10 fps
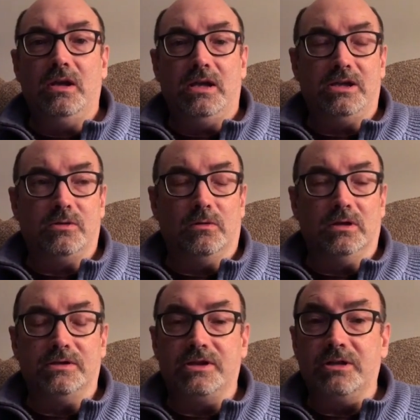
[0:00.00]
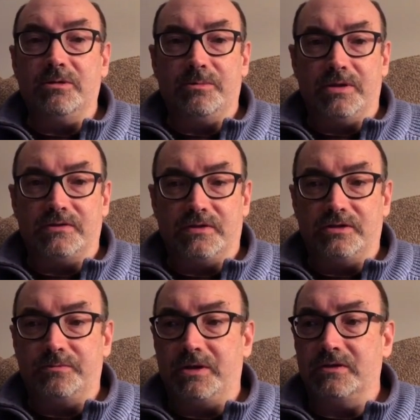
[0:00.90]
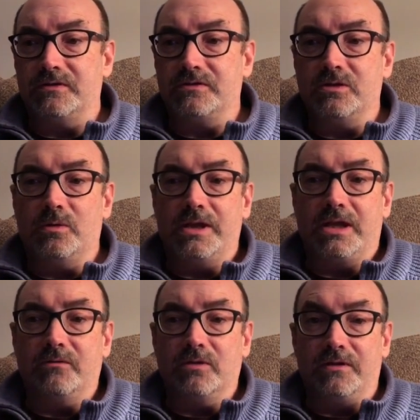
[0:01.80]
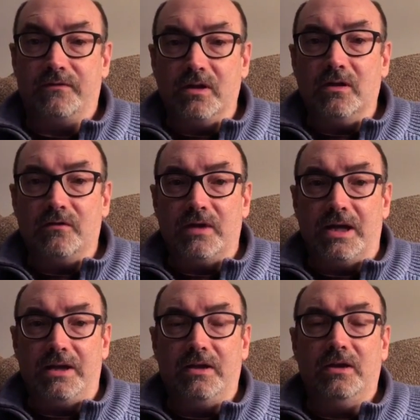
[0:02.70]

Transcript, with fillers: into a legitimate business because there's no way they can really verify